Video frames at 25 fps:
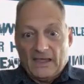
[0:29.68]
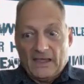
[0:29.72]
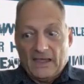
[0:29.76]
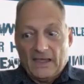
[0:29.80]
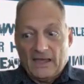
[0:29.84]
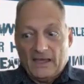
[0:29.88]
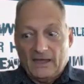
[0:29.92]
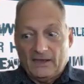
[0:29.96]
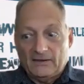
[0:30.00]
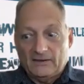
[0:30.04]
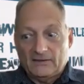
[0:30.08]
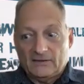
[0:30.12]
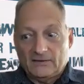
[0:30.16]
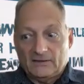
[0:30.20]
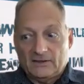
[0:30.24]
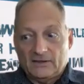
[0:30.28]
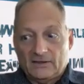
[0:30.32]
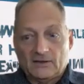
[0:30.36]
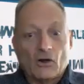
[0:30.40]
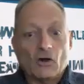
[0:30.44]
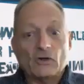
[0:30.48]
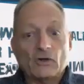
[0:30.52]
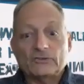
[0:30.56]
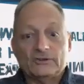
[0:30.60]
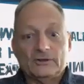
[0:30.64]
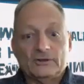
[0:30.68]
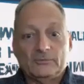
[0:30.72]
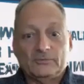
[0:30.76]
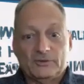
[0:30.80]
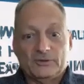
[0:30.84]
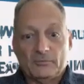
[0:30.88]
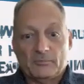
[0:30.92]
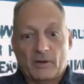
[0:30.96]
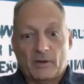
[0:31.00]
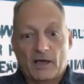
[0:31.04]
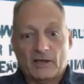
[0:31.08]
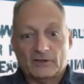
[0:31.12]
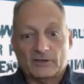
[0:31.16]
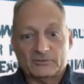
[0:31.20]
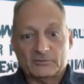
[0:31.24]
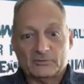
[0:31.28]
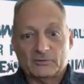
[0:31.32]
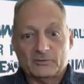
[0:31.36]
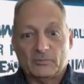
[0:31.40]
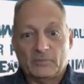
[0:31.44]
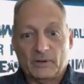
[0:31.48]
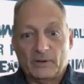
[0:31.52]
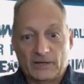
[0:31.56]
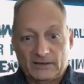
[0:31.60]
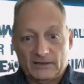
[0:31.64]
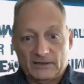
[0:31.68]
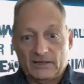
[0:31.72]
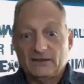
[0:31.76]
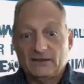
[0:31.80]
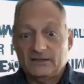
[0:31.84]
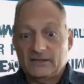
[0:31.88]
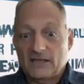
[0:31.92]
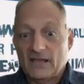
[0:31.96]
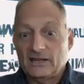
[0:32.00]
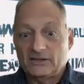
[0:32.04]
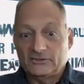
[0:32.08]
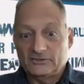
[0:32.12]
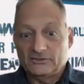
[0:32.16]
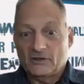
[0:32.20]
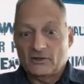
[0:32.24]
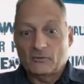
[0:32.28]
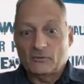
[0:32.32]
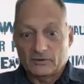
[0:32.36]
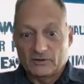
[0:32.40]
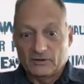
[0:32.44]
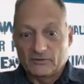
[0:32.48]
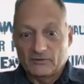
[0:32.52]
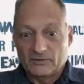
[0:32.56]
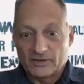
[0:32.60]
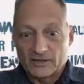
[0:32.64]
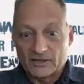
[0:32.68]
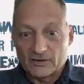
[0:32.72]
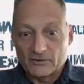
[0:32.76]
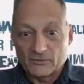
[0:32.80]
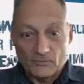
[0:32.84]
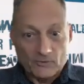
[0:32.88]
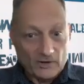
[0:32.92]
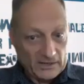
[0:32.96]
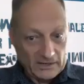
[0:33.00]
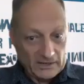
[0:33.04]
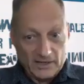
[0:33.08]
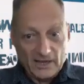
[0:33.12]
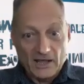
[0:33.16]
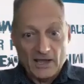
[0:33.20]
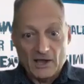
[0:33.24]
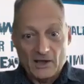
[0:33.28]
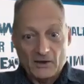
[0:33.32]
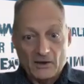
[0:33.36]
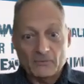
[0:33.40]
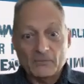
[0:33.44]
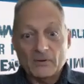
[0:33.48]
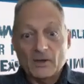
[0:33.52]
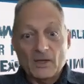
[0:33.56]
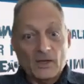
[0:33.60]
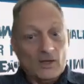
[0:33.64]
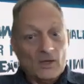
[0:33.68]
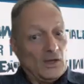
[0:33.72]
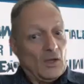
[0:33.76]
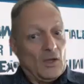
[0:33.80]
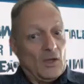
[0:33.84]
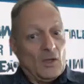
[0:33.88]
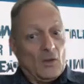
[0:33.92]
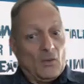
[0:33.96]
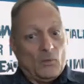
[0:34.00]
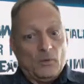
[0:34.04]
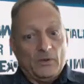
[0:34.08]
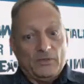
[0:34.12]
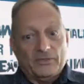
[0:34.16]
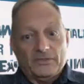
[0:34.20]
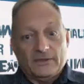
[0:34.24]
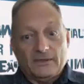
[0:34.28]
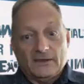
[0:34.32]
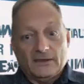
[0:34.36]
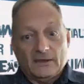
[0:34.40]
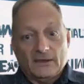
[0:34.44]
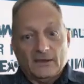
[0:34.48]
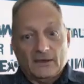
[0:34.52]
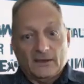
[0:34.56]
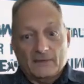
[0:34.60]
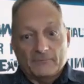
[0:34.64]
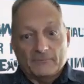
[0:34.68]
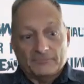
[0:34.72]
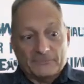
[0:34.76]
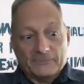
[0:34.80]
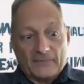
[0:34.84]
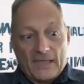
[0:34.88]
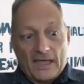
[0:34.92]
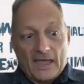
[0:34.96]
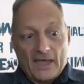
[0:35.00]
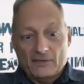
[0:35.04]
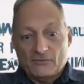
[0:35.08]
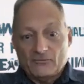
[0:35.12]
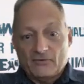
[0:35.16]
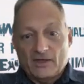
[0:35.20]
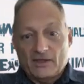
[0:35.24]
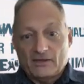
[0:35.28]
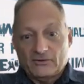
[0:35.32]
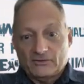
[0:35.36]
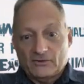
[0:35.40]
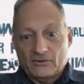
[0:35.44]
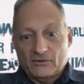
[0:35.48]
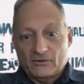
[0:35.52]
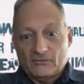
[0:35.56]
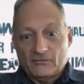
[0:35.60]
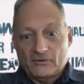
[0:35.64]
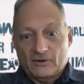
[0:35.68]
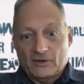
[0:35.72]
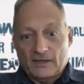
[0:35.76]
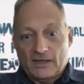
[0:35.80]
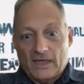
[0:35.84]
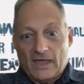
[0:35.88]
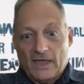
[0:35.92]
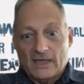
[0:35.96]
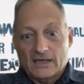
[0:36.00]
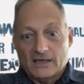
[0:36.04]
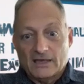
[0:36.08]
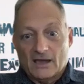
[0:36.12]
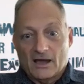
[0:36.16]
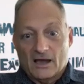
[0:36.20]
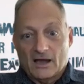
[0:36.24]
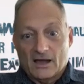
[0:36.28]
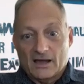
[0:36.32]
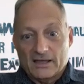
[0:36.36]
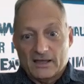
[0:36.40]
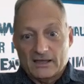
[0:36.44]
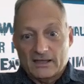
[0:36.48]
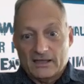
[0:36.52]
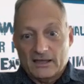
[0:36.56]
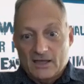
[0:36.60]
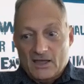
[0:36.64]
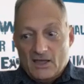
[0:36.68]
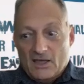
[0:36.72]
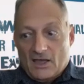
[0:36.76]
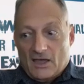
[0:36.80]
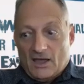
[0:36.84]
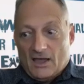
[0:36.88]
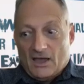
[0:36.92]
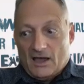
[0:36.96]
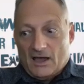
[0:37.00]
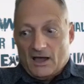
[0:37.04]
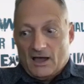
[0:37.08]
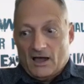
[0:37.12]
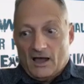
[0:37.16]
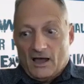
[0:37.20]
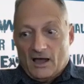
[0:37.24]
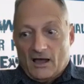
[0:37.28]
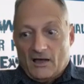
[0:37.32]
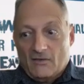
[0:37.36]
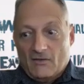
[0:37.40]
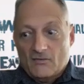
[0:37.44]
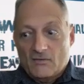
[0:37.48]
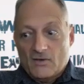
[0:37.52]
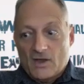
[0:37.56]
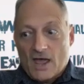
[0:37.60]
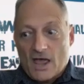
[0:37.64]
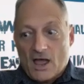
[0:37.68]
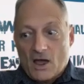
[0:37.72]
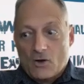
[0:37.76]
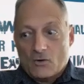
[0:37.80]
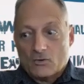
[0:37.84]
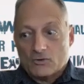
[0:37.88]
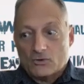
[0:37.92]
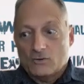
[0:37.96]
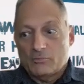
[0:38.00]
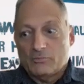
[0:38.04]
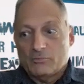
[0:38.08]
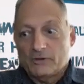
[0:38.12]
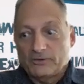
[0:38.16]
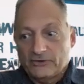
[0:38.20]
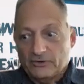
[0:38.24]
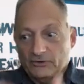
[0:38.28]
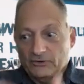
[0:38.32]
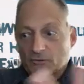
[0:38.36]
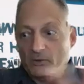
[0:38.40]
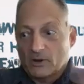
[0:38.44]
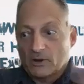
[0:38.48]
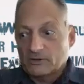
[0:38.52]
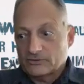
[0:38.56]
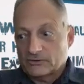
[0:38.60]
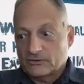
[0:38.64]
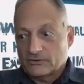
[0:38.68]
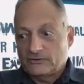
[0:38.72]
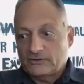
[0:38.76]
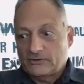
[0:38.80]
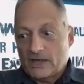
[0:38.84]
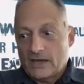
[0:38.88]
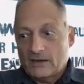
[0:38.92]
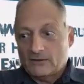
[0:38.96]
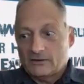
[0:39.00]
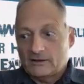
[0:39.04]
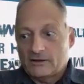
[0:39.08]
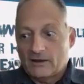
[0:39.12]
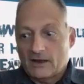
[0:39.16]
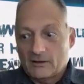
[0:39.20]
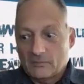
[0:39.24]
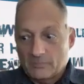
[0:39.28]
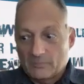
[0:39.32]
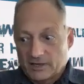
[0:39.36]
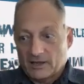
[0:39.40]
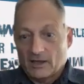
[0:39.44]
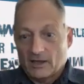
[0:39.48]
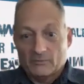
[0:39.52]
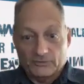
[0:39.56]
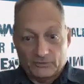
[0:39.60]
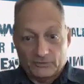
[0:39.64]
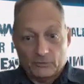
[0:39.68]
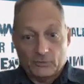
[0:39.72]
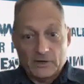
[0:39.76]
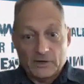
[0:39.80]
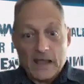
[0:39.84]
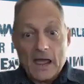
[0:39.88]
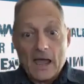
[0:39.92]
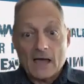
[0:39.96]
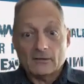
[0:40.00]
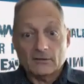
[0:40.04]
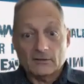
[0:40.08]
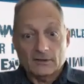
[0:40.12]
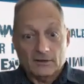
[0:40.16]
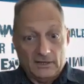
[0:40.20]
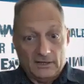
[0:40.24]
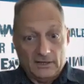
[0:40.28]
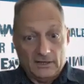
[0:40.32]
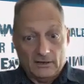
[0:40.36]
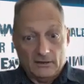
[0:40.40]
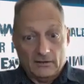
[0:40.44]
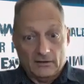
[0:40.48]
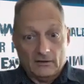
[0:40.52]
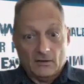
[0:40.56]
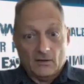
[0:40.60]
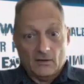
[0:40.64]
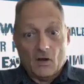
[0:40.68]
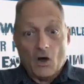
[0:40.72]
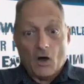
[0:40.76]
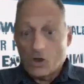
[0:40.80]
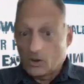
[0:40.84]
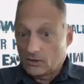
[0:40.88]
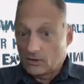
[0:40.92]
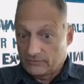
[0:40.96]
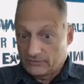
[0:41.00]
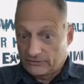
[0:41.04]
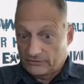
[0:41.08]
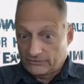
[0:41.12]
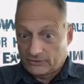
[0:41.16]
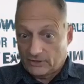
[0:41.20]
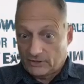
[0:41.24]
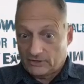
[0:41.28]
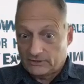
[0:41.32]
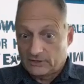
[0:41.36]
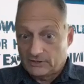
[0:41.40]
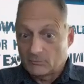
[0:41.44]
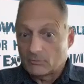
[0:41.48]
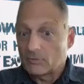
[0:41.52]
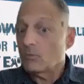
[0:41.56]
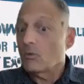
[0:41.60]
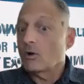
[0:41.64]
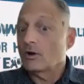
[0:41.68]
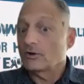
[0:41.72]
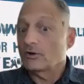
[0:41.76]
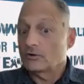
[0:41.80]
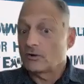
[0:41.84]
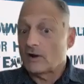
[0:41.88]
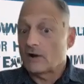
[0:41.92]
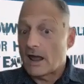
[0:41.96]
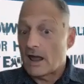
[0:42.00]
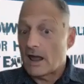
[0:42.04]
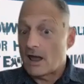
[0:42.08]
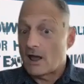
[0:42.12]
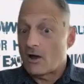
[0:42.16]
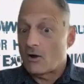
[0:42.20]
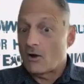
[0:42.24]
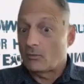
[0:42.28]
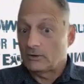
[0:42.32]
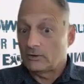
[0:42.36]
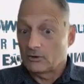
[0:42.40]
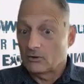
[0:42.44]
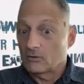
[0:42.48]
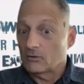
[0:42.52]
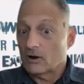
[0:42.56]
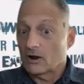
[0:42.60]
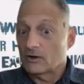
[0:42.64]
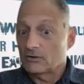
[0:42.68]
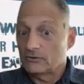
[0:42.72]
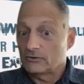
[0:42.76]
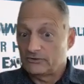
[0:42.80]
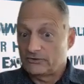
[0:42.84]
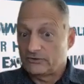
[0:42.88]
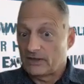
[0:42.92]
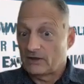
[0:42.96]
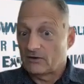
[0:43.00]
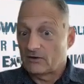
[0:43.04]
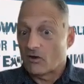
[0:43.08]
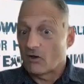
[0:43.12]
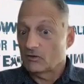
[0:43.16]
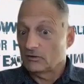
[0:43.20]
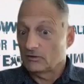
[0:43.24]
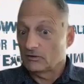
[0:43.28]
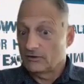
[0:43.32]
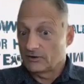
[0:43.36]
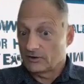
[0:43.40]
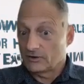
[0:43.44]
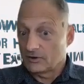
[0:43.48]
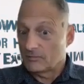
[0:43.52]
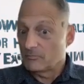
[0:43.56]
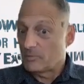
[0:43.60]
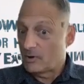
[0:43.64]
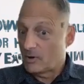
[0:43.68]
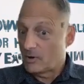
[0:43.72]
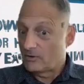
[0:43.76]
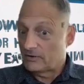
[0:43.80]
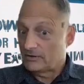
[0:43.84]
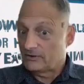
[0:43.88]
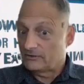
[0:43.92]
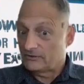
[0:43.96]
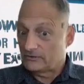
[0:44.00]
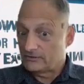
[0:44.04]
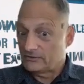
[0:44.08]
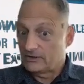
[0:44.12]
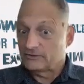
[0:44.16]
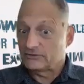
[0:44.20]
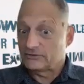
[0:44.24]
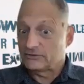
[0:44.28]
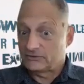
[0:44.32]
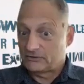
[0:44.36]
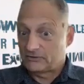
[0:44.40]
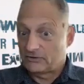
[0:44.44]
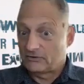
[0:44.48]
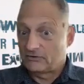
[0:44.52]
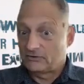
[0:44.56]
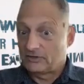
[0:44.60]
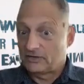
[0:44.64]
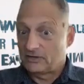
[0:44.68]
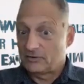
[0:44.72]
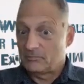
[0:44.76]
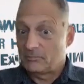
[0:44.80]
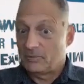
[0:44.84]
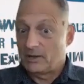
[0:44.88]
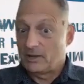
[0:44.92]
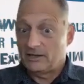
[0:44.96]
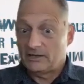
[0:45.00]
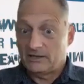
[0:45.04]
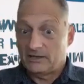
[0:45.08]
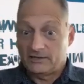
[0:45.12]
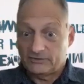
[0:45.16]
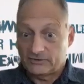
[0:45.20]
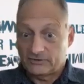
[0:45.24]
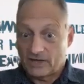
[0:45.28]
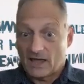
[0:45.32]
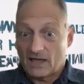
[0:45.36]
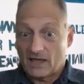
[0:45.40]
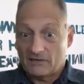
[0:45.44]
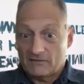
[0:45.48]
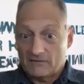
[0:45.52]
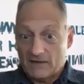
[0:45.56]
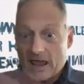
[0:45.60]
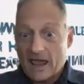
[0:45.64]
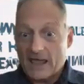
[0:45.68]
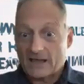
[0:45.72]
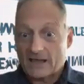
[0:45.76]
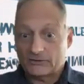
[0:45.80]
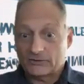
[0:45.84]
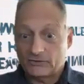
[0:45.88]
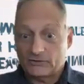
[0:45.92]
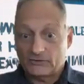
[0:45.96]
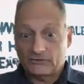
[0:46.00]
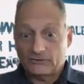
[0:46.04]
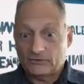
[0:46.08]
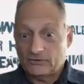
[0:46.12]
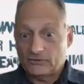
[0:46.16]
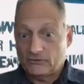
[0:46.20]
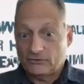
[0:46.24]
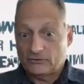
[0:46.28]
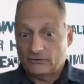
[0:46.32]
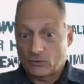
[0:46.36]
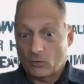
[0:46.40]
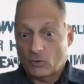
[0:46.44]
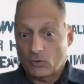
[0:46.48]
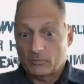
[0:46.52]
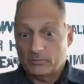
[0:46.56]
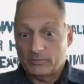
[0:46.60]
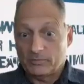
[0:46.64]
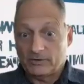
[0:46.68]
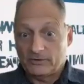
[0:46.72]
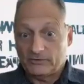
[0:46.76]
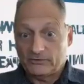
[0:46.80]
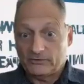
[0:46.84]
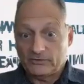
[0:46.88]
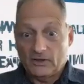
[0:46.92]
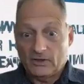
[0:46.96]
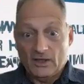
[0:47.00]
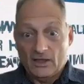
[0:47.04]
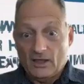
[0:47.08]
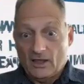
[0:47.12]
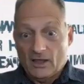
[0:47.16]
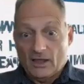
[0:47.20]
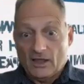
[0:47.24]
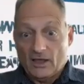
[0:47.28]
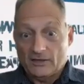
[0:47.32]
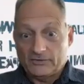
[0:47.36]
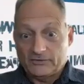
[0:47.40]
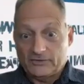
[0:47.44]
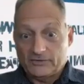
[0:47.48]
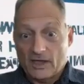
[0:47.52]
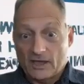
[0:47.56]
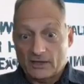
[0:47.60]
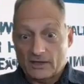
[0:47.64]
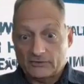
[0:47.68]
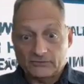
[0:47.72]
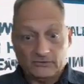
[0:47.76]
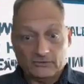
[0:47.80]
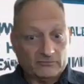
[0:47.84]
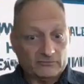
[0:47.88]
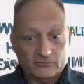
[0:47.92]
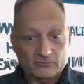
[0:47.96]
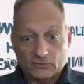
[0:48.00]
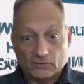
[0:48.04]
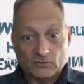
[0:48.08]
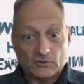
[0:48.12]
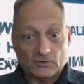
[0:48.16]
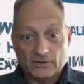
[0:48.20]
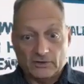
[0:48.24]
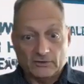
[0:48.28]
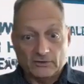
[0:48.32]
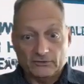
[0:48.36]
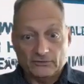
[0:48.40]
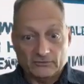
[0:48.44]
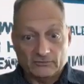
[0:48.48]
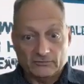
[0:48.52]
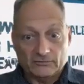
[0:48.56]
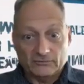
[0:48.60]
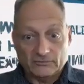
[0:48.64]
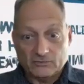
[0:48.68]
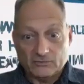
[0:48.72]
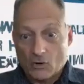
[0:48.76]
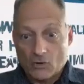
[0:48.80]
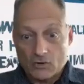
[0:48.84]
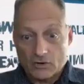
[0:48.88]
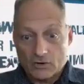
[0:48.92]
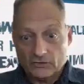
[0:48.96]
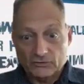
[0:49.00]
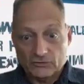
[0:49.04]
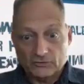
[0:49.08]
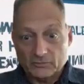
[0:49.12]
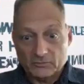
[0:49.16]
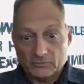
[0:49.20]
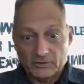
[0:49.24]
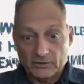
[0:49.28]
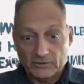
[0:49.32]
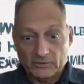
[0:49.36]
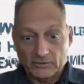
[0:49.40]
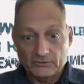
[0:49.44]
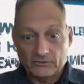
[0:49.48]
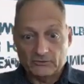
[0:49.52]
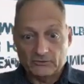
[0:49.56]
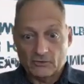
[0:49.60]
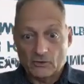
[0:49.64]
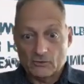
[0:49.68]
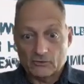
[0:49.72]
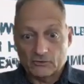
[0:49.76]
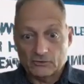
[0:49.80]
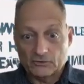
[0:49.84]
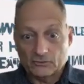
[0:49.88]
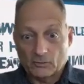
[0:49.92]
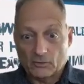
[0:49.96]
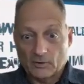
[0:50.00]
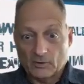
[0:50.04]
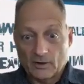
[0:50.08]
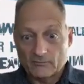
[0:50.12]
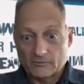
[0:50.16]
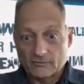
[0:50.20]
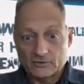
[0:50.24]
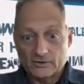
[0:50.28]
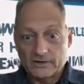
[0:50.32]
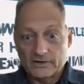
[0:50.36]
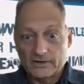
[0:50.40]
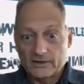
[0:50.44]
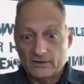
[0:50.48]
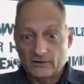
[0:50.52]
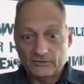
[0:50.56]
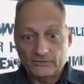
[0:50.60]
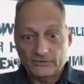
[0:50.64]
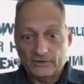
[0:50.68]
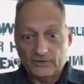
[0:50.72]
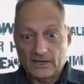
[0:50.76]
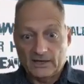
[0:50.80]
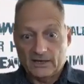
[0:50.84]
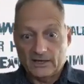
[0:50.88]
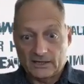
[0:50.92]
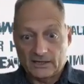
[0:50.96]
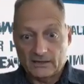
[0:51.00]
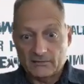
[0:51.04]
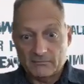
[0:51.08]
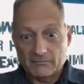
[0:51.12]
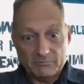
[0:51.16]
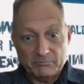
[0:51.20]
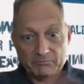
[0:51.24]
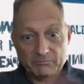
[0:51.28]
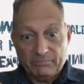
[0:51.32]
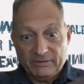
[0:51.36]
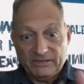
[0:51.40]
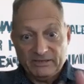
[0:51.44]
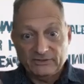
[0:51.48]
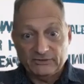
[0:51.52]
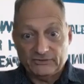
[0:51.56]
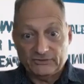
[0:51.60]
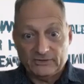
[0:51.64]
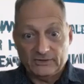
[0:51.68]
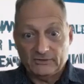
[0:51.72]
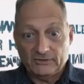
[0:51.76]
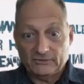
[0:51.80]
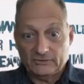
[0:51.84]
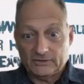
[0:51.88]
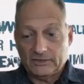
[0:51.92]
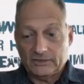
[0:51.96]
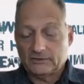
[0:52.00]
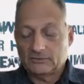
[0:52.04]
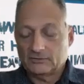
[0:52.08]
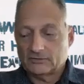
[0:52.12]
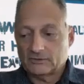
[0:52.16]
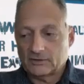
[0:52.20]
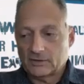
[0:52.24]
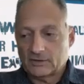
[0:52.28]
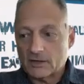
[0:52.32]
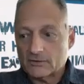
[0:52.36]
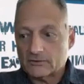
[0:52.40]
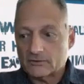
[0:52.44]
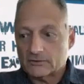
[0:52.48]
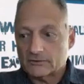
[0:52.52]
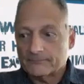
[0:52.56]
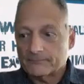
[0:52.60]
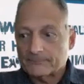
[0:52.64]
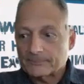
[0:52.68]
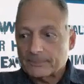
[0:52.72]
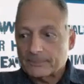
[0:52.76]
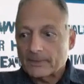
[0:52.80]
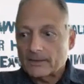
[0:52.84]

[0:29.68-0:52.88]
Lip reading: And it all seems impossible, but in the age that we're living in right now, with the advent of AI, now you put these questions out and then it becomes a reality all of a sudden. And we wonder how. We don't understand all of the components necessarily, but it's got access to this corpus text of trillions of tokens or billions of tokens, whatever it is, and it can piece these things together.